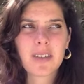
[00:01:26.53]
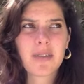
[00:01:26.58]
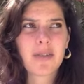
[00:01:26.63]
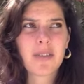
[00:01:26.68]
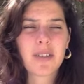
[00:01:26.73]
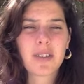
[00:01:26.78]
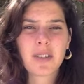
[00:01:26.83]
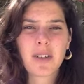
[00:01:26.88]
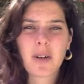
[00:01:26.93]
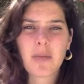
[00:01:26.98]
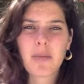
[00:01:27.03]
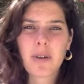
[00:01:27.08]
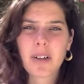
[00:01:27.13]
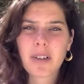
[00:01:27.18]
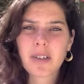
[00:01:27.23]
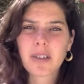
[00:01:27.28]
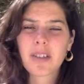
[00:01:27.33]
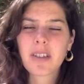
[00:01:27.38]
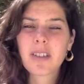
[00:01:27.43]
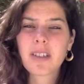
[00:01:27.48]
the physical
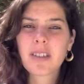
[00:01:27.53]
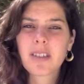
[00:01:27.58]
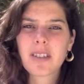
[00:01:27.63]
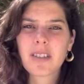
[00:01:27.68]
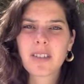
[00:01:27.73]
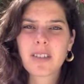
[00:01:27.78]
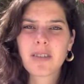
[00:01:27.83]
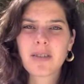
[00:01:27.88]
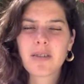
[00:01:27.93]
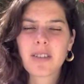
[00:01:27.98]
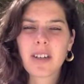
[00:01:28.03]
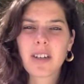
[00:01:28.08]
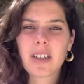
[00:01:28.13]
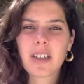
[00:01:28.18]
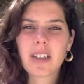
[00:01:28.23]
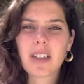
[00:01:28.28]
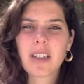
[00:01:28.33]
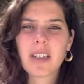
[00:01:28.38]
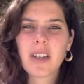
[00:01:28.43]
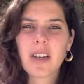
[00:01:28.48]
postures, is a
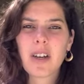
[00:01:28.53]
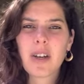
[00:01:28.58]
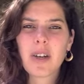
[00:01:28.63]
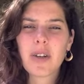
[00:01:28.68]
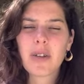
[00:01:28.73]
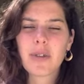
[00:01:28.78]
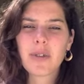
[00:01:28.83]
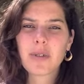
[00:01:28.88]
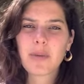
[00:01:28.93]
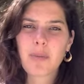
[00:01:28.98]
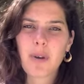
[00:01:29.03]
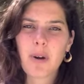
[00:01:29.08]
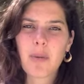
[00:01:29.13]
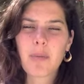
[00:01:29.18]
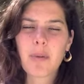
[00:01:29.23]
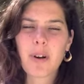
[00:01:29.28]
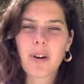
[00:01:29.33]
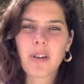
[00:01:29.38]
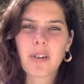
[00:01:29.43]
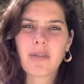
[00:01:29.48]
very small
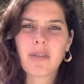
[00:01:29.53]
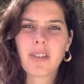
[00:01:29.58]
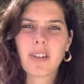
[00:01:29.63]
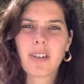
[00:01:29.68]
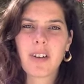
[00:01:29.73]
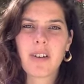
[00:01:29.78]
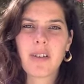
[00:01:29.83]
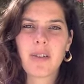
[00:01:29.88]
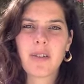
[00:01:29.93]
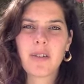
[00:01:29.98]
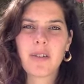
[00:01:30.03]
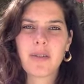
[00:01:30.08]
part of it all.